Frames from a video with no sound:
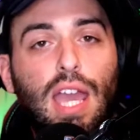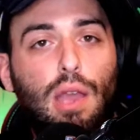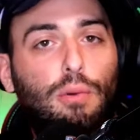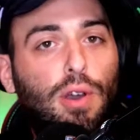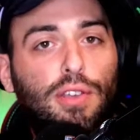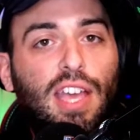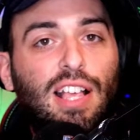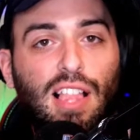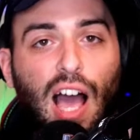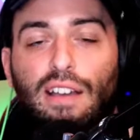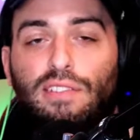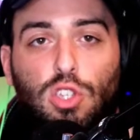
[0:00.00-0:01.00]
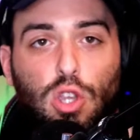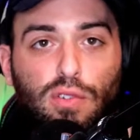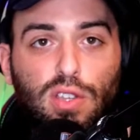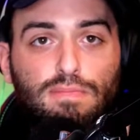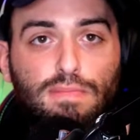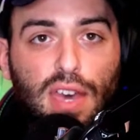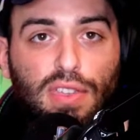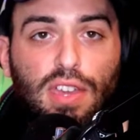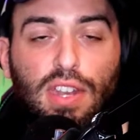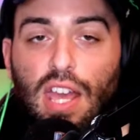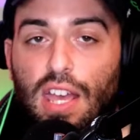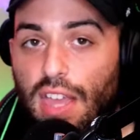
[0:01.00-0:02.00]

and with a live service method,